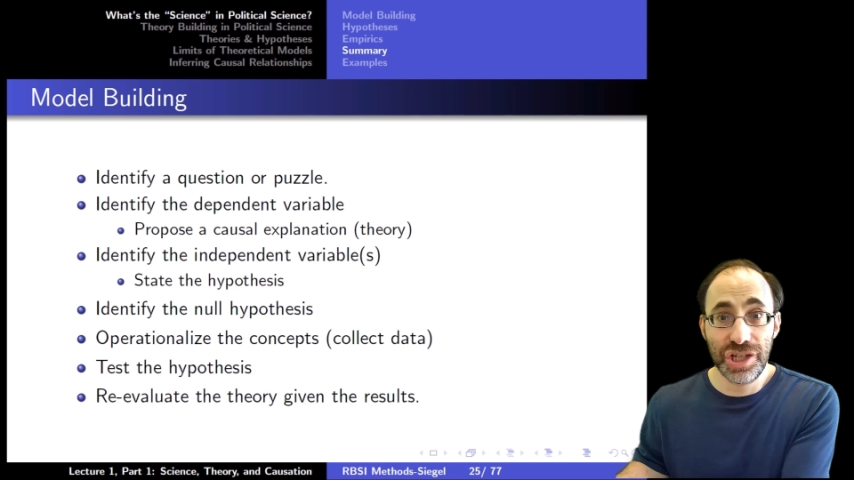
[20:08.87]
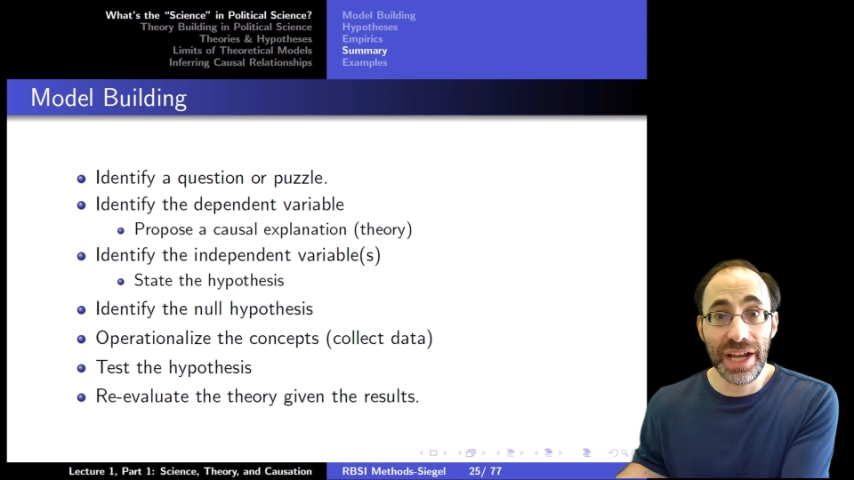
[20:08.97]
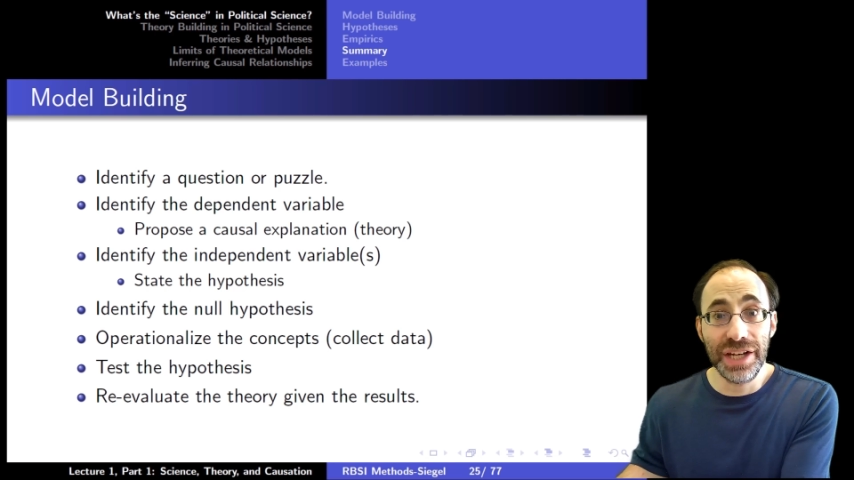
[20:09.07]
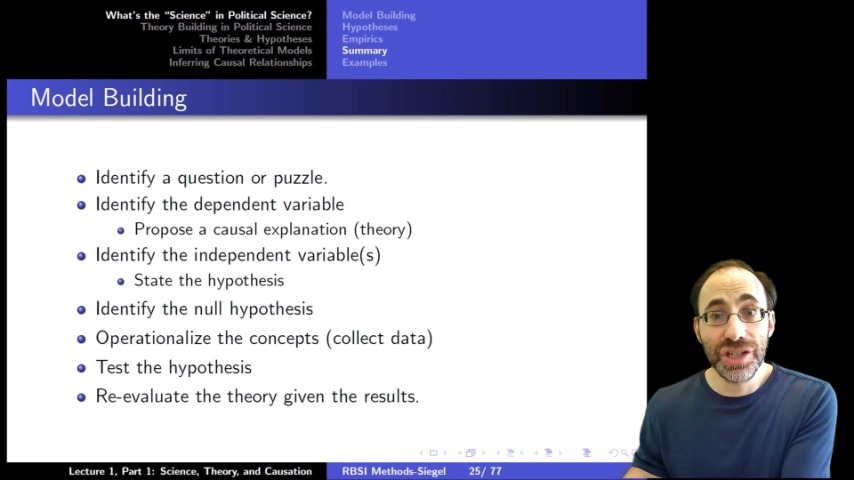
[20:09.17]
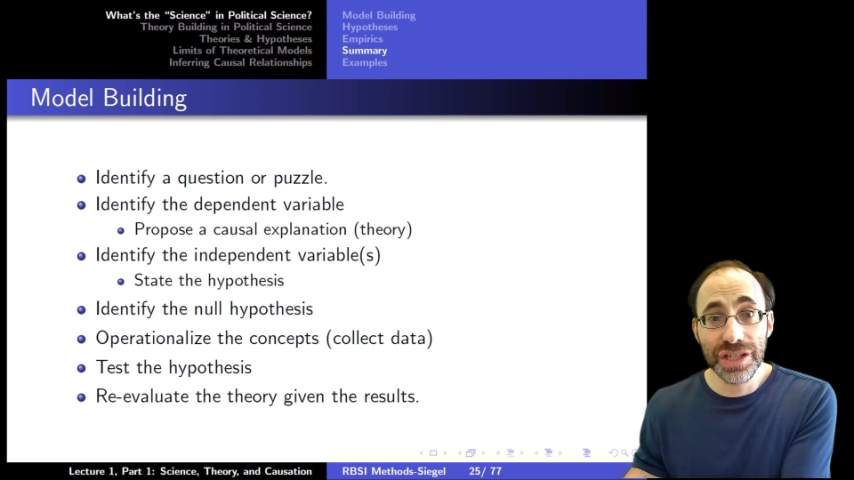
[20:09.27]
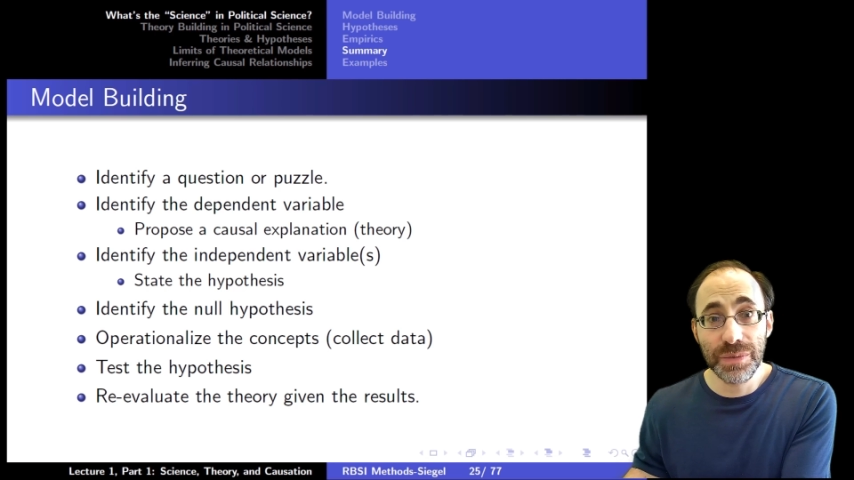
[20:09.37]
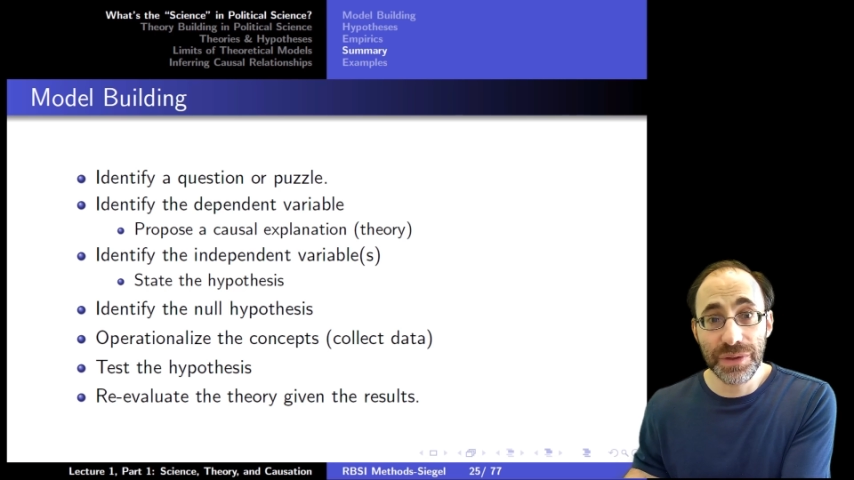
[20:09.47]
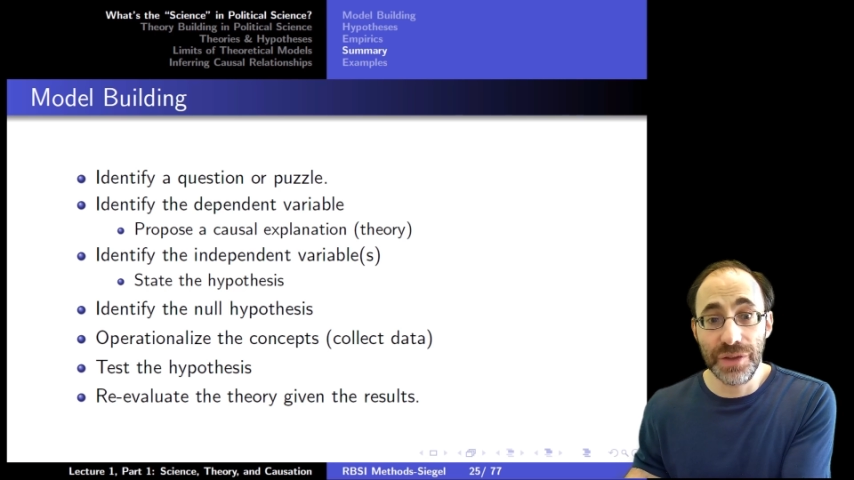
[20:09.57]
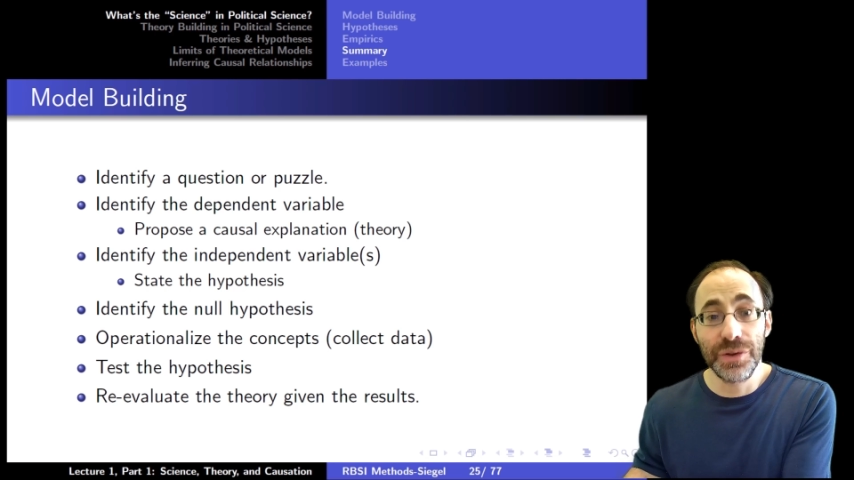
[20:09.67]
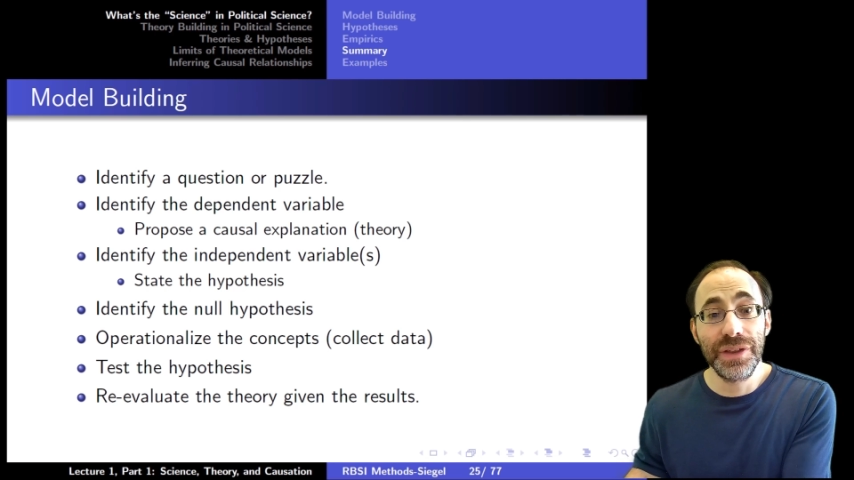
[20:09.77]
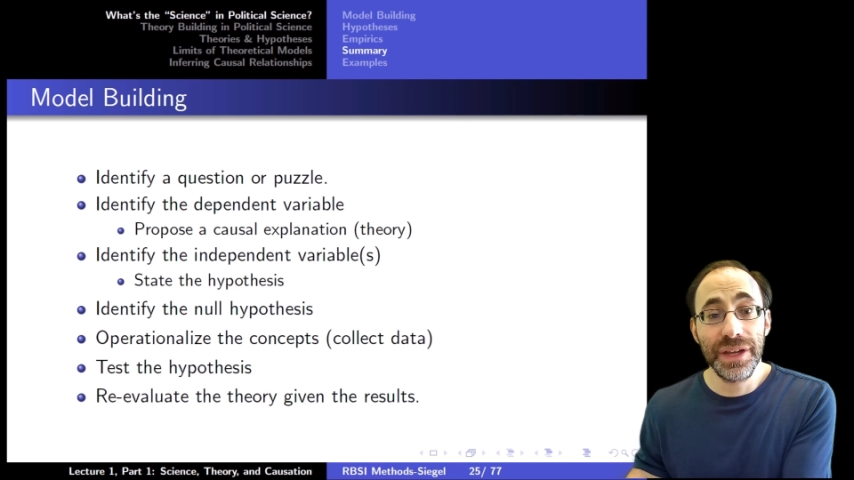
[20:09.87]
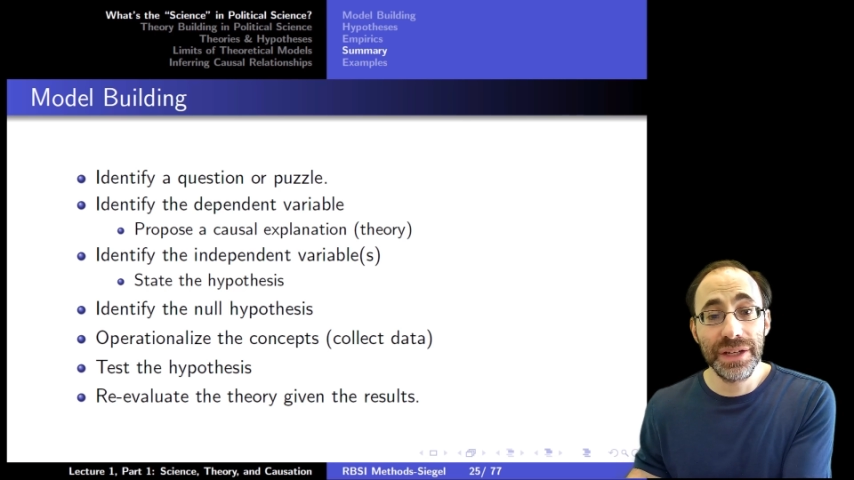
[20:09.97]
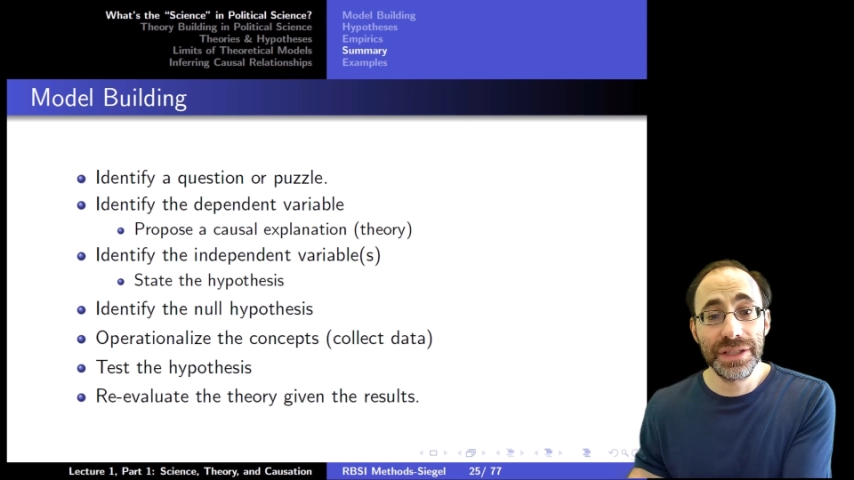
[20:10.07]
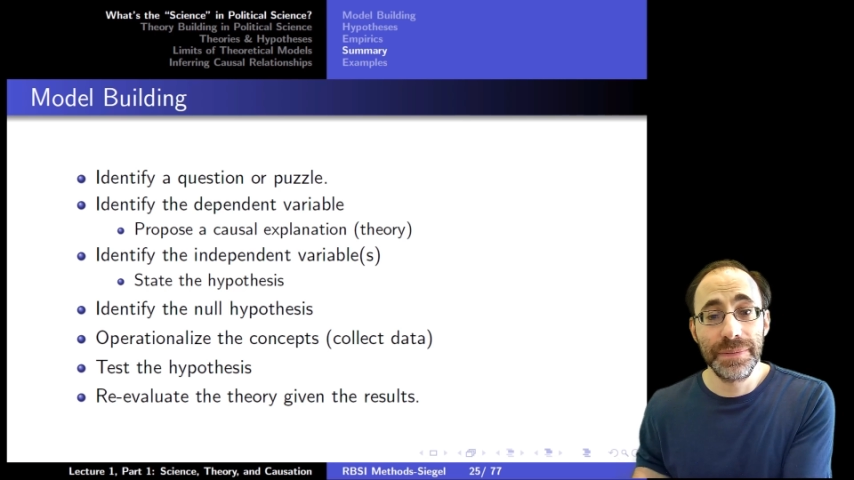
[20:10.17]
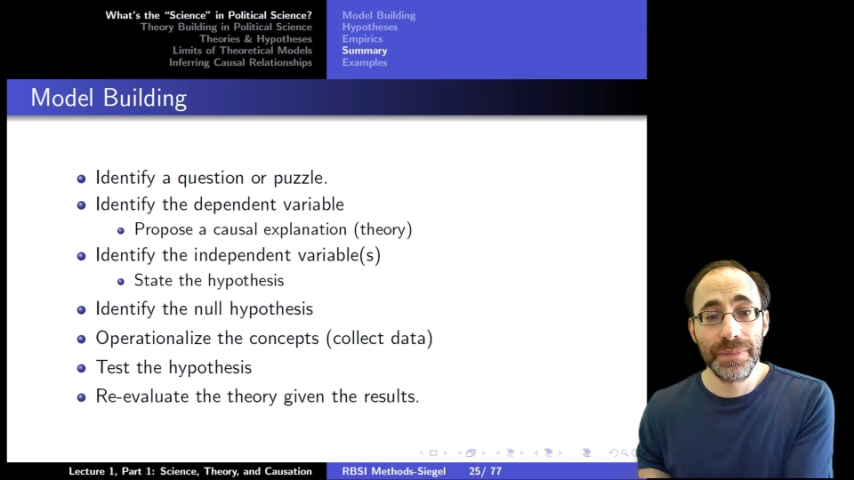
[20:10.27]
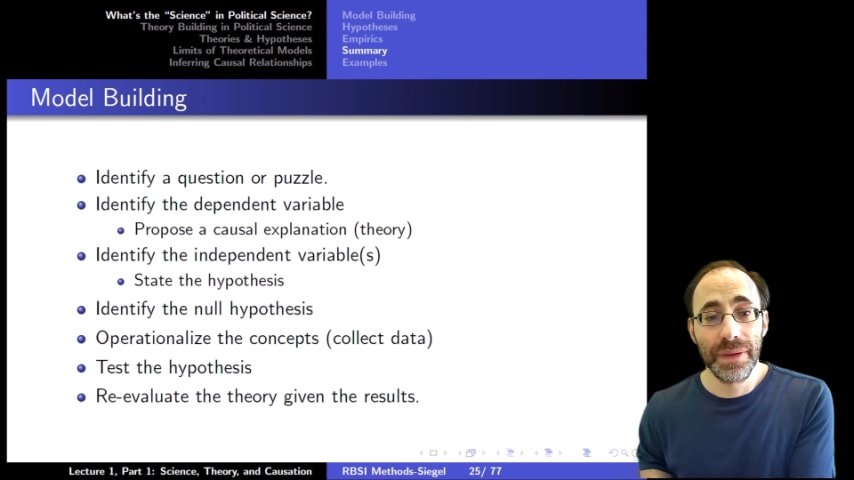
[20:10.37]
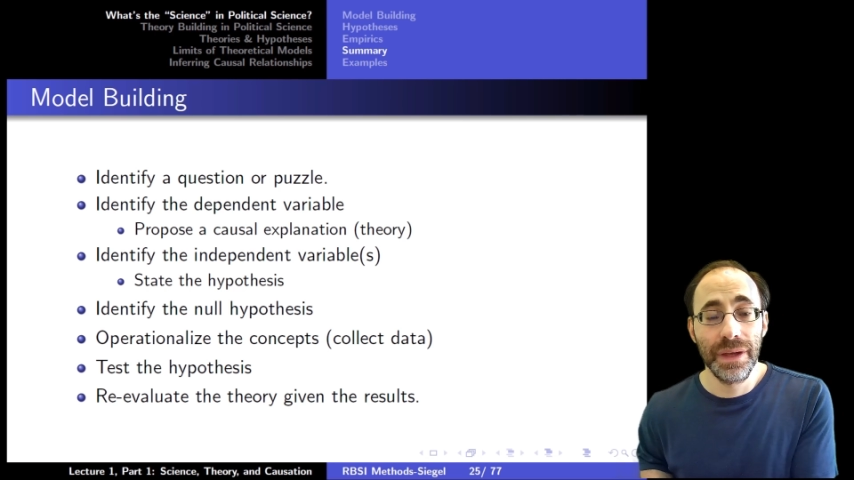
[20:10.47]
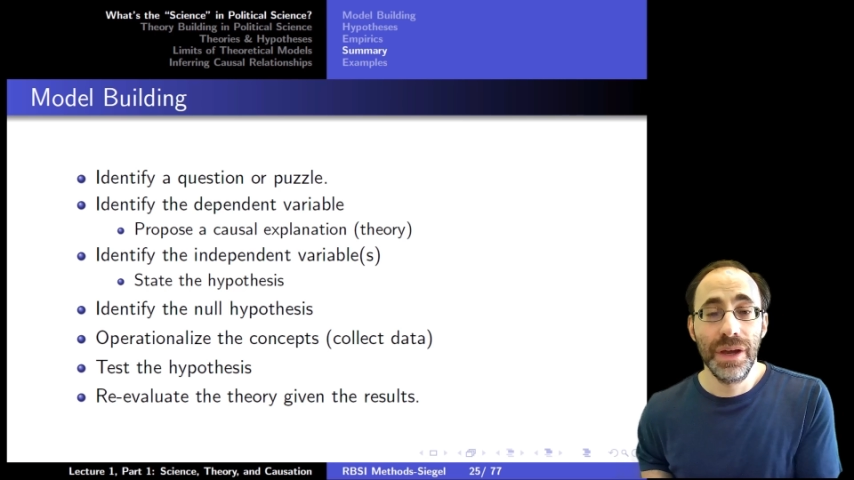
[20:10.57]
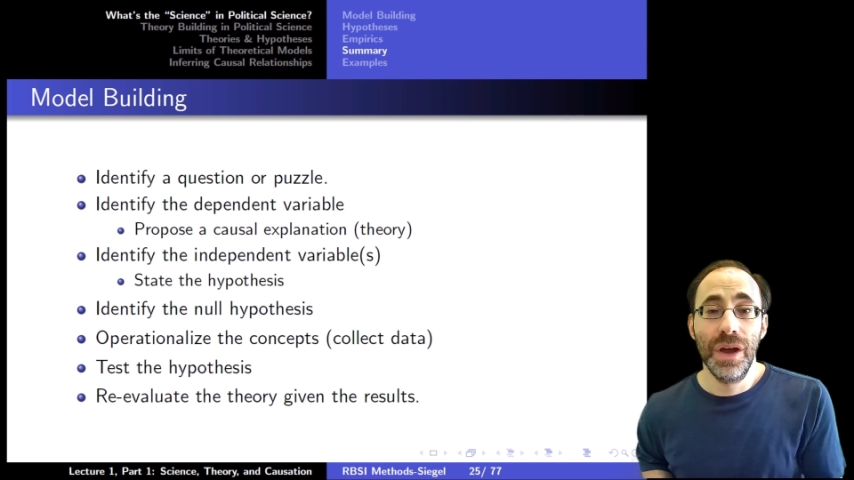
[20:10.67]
changes with other things.